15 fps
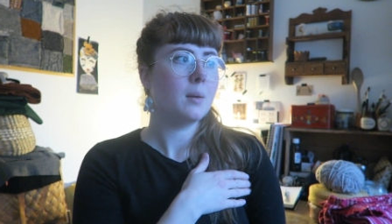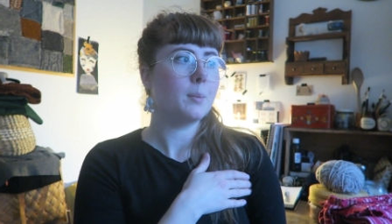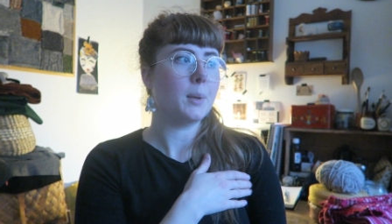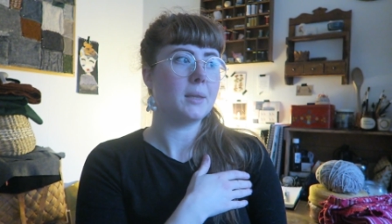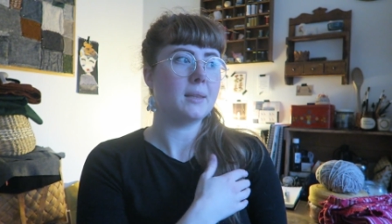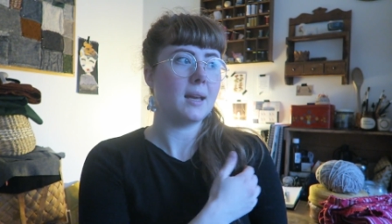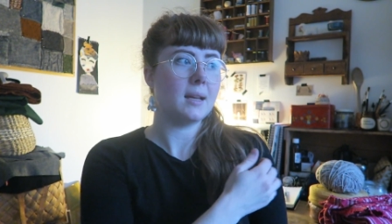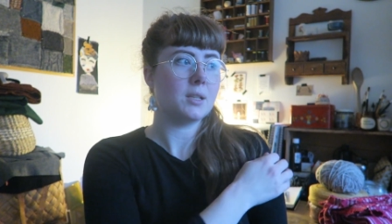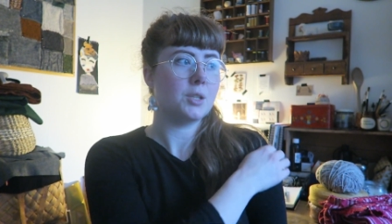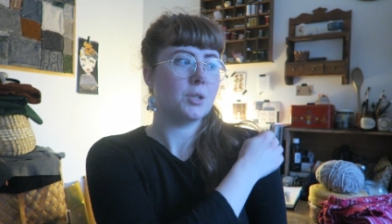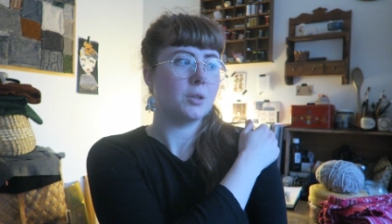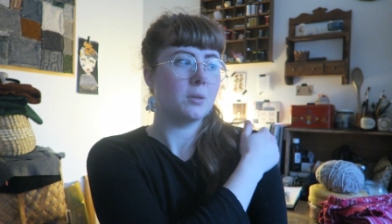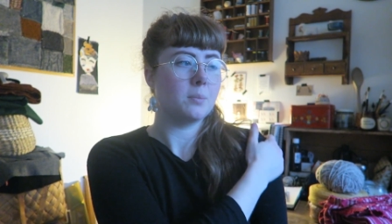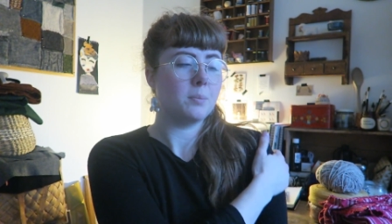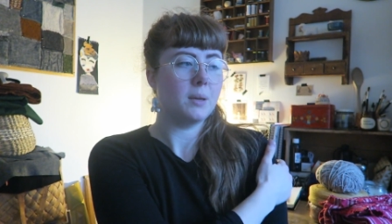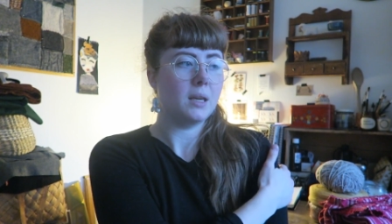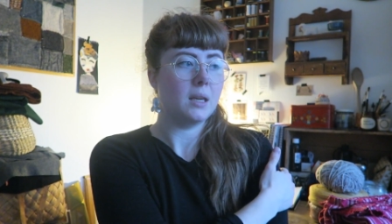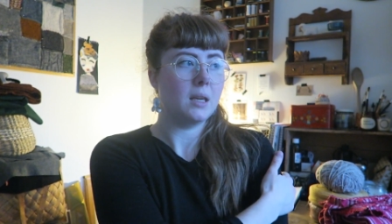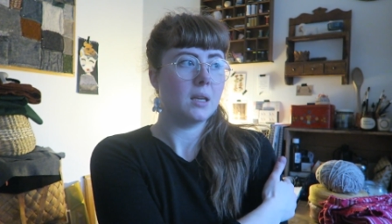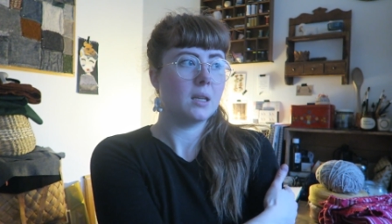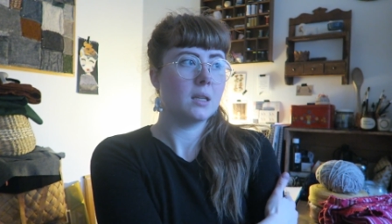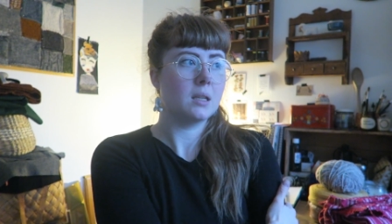But that shouldn't
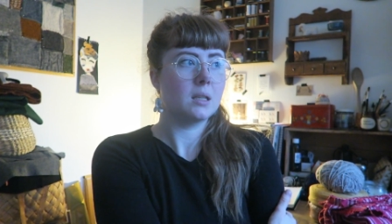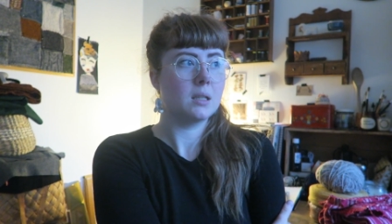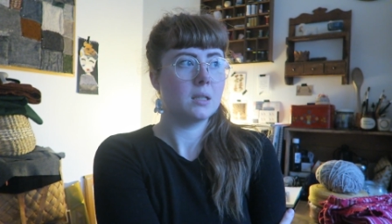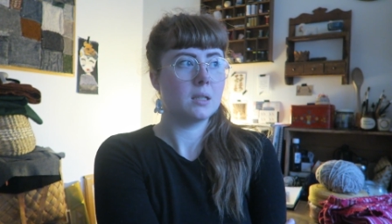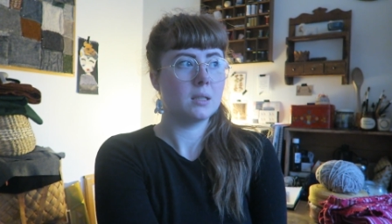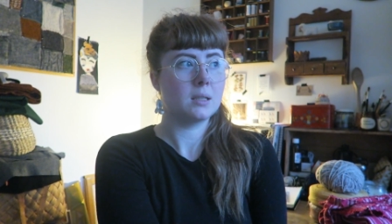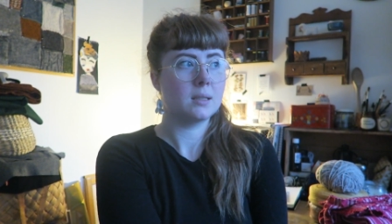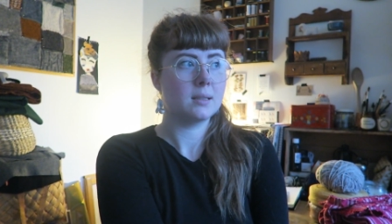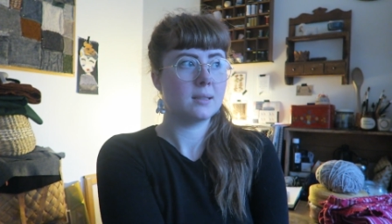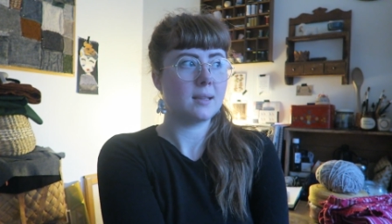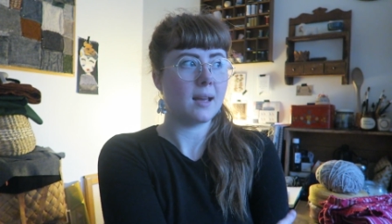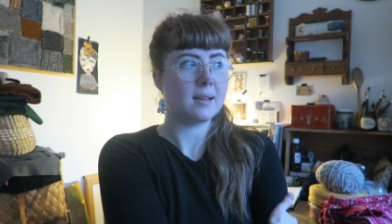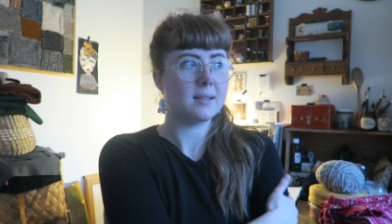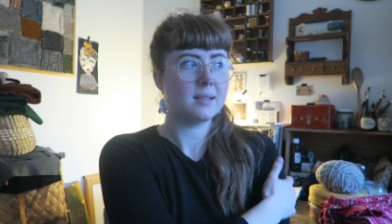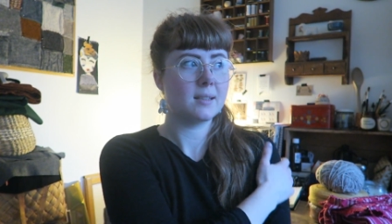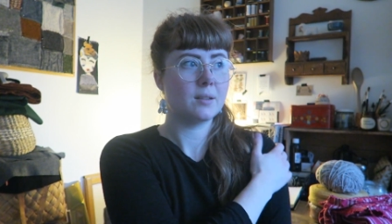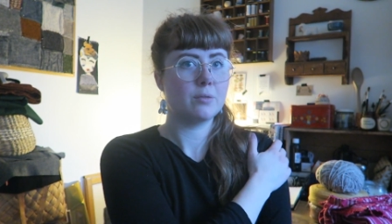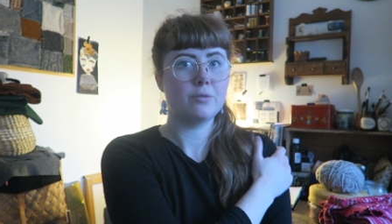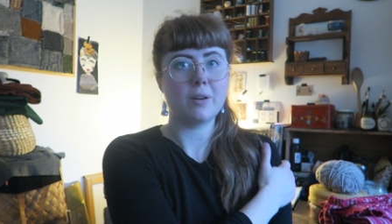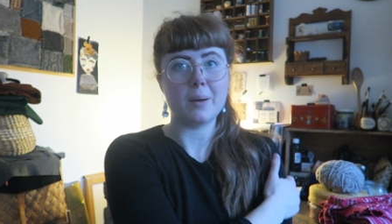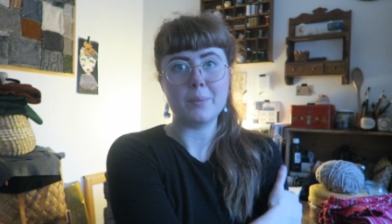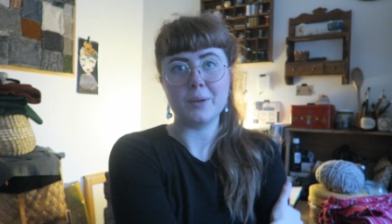be that
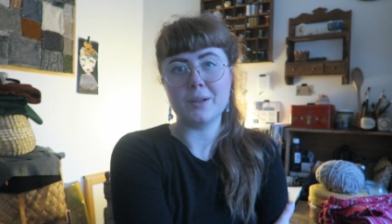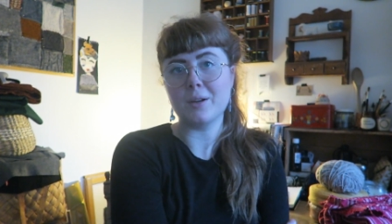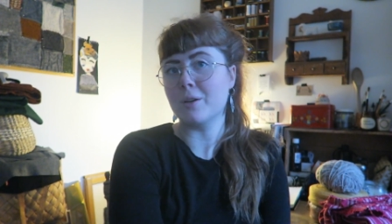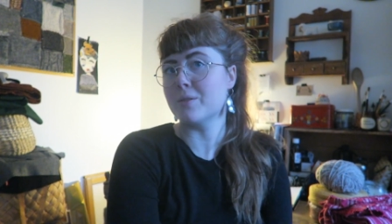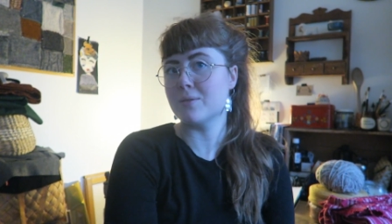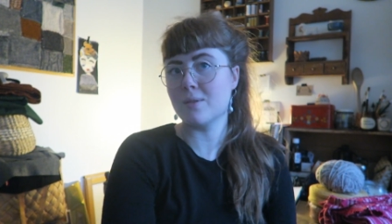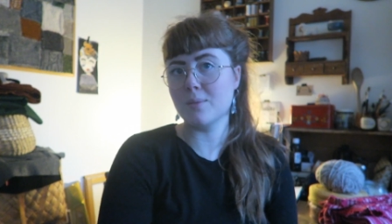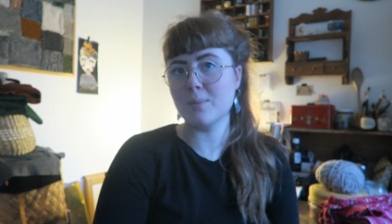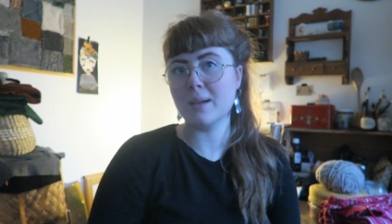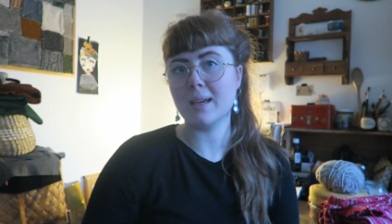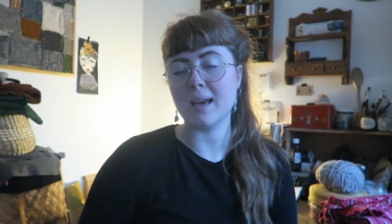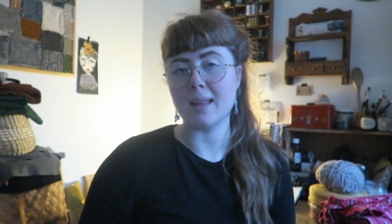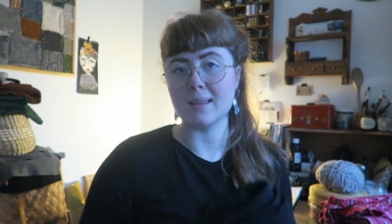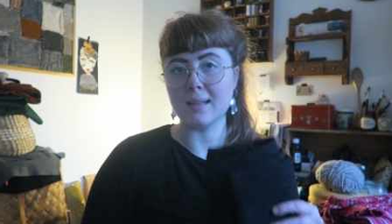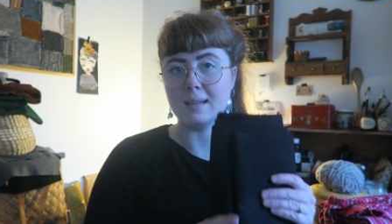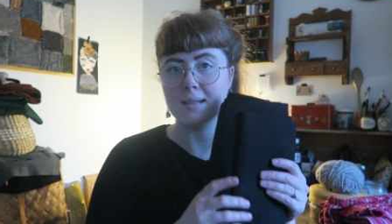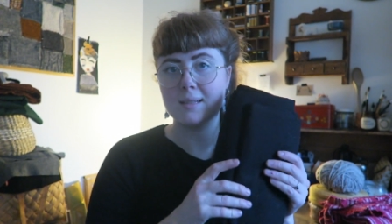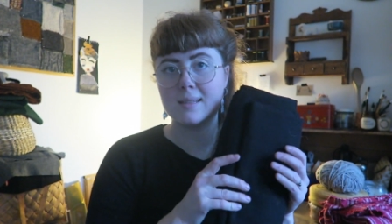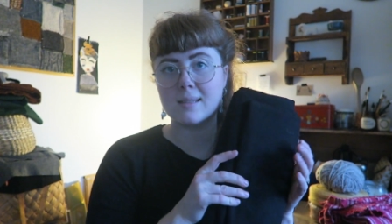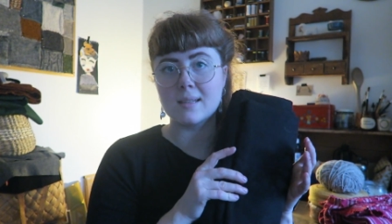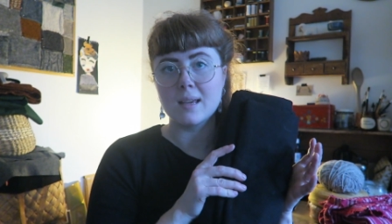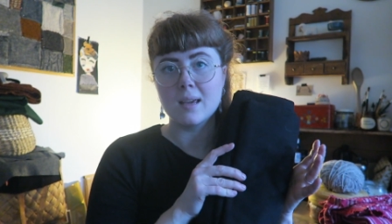fabric consuming, and
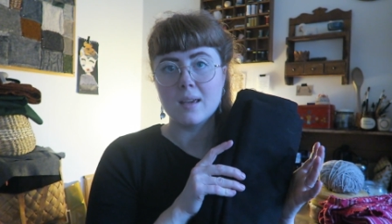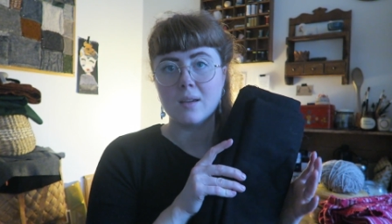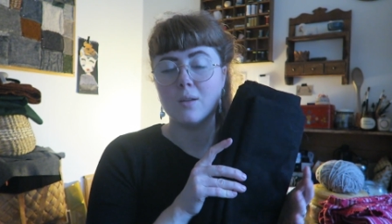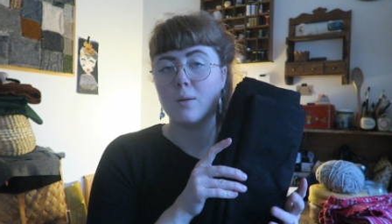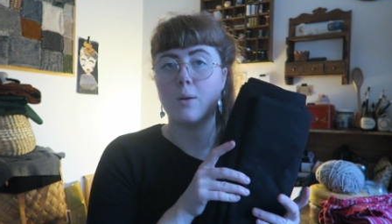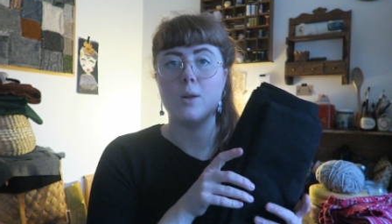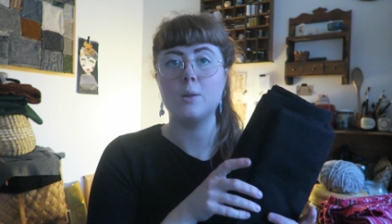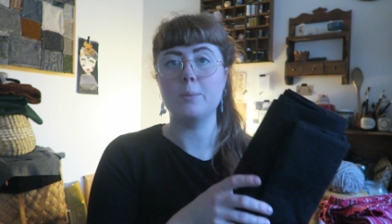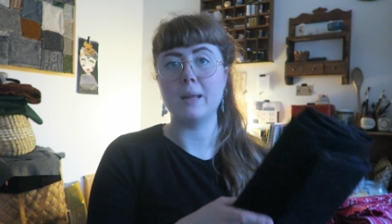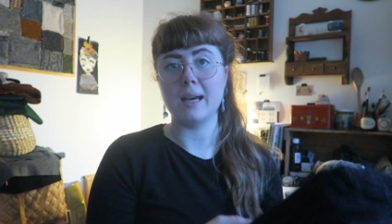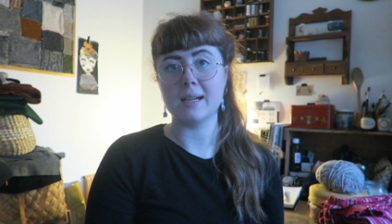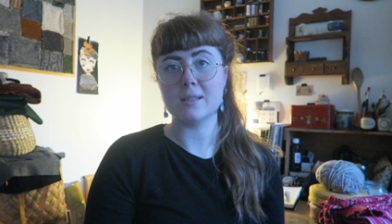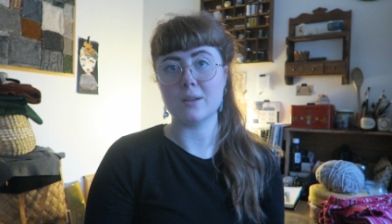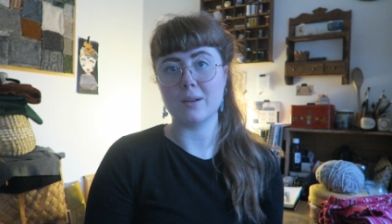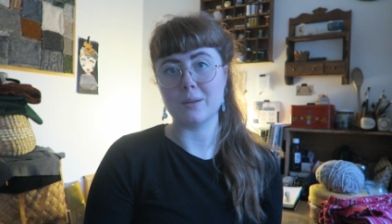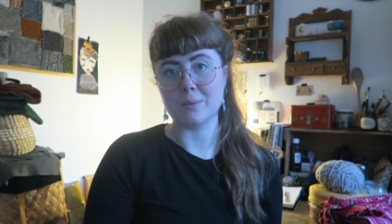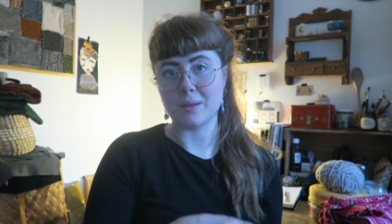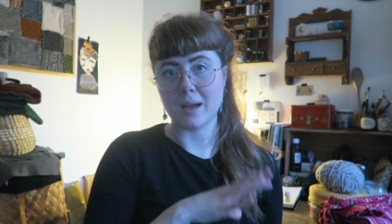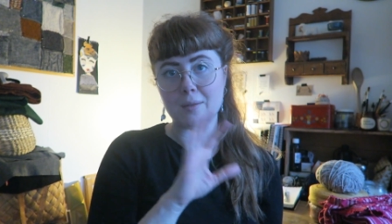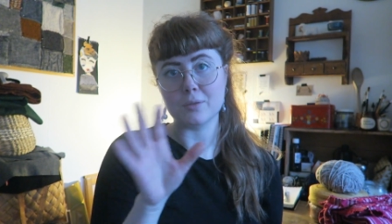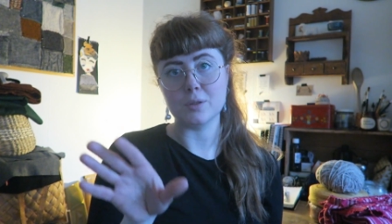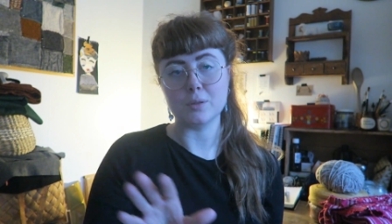it's, you know, all black, so I don't
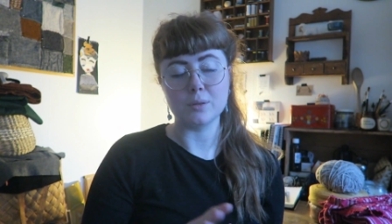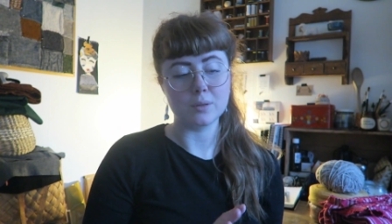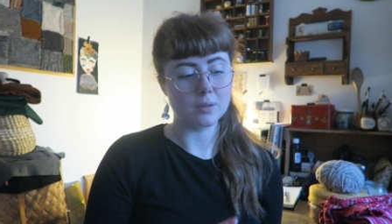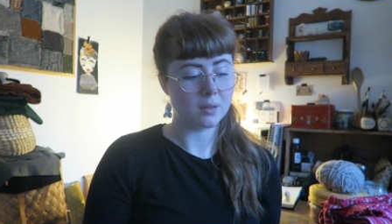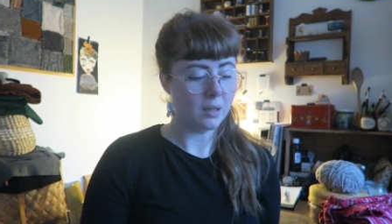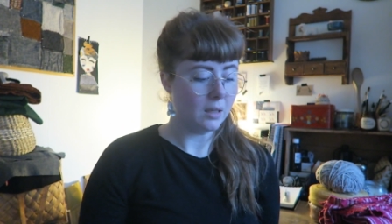have to